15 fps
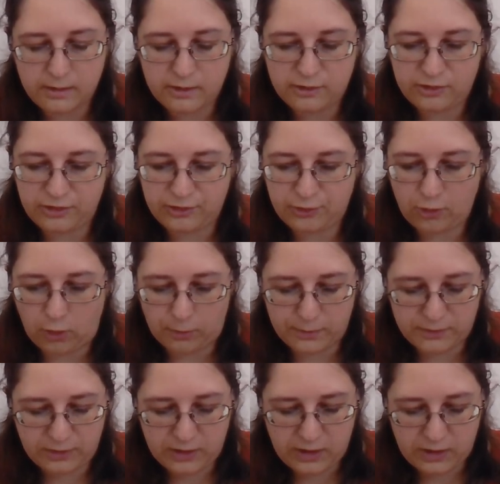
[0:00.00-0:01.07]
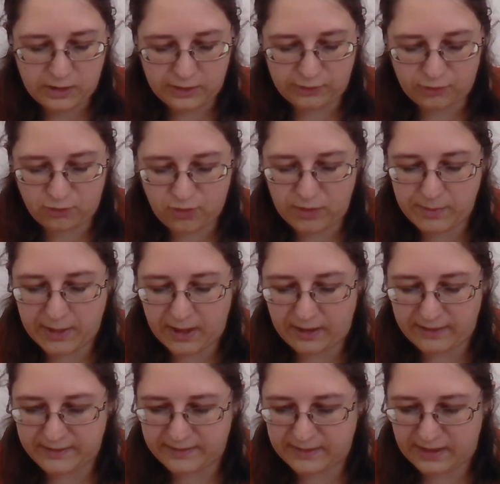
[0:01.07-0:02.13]
She stopped, her streaming
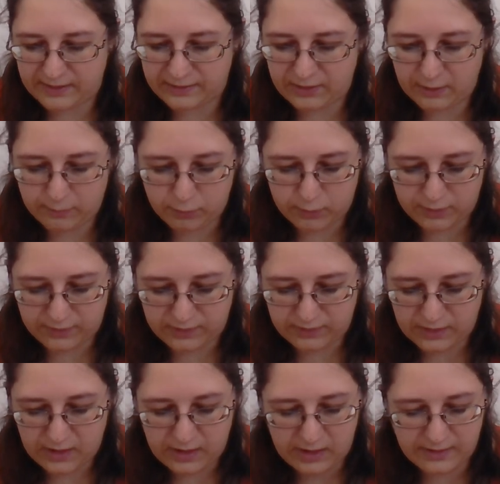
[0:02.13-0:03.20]
eyes cast upwards,